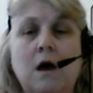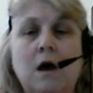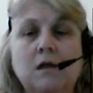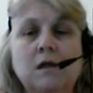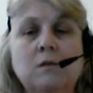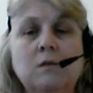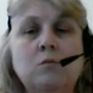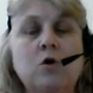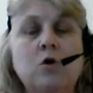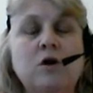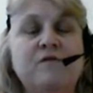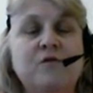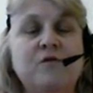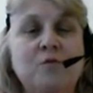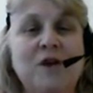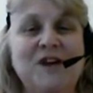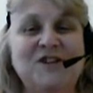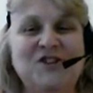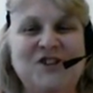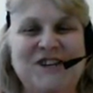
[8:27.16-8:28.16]
A little more
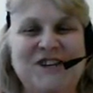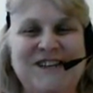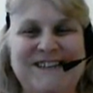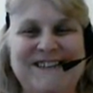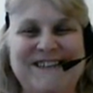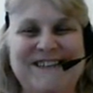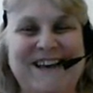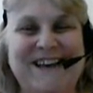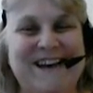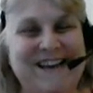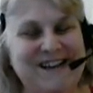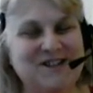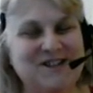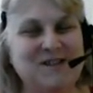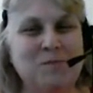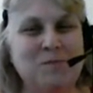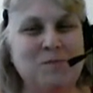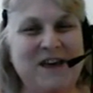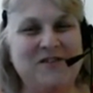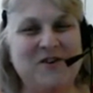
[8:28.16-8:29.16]
information. Yeah,
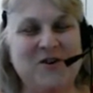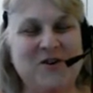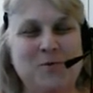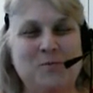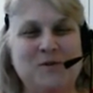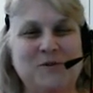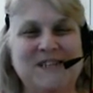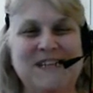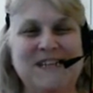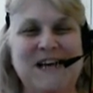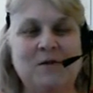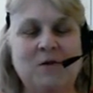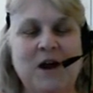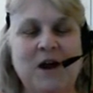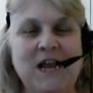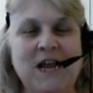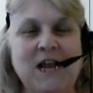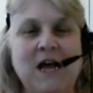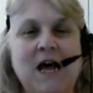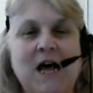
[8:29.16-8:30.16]
here's my 30%,
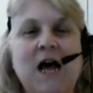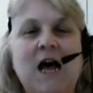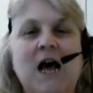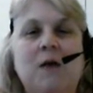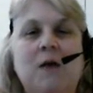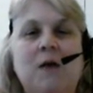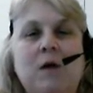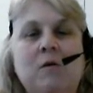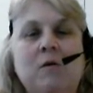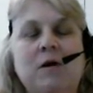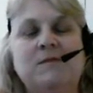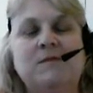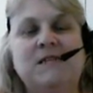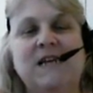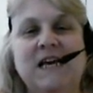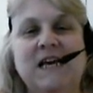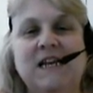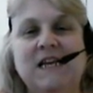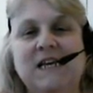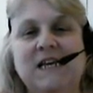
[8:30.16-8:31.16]
right? My
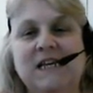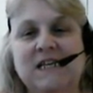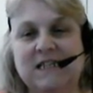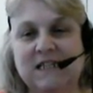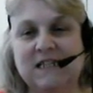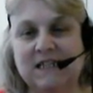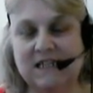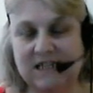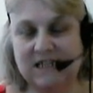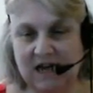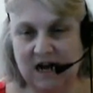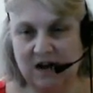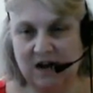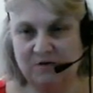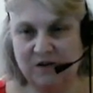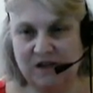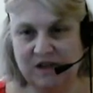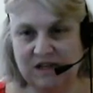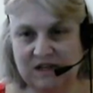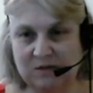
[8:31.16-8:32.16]
website is,
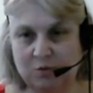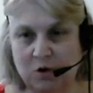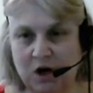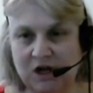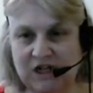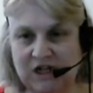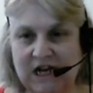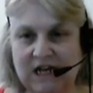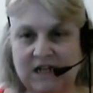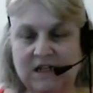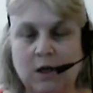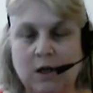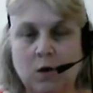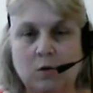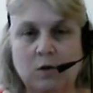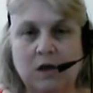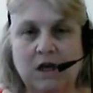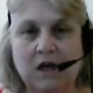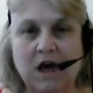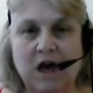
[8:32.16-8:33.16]
for this project,
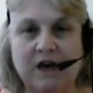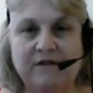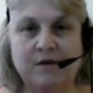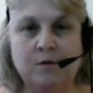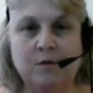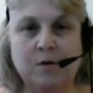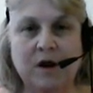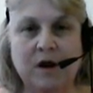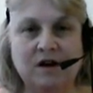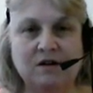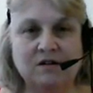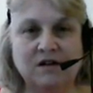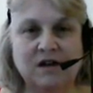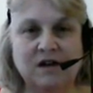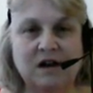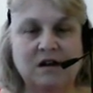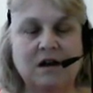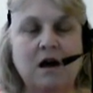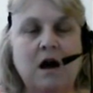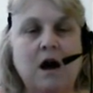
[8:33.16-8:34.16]

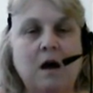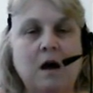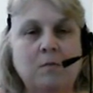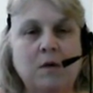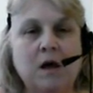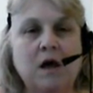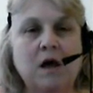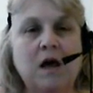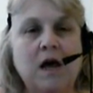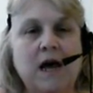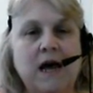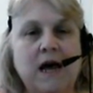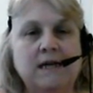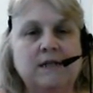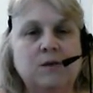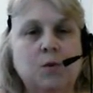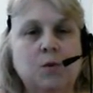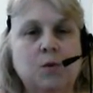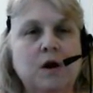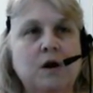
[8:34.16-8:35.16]
lonely-writer.com.
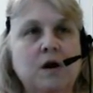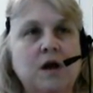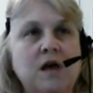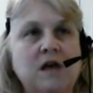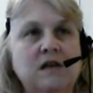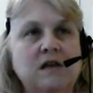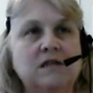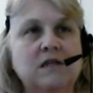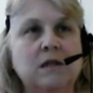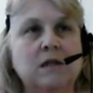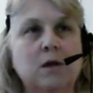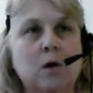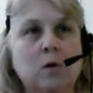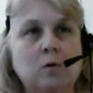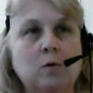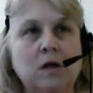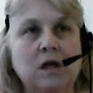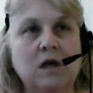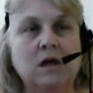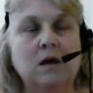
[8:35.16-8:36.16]
At Twitter, it's
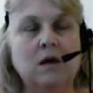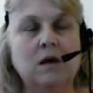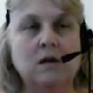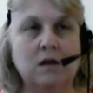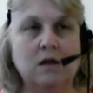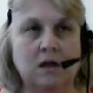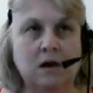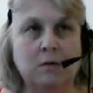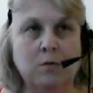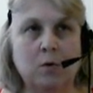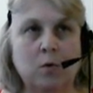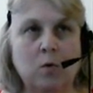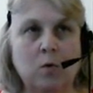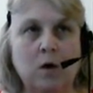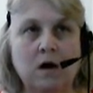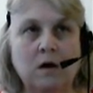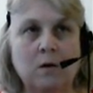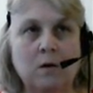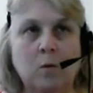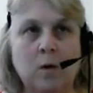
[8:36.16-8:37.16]

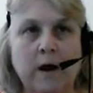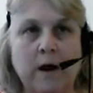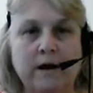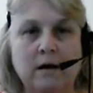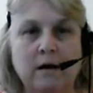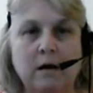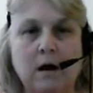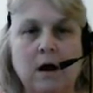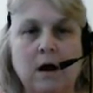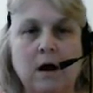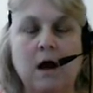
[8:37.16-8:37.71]
lonely1writer.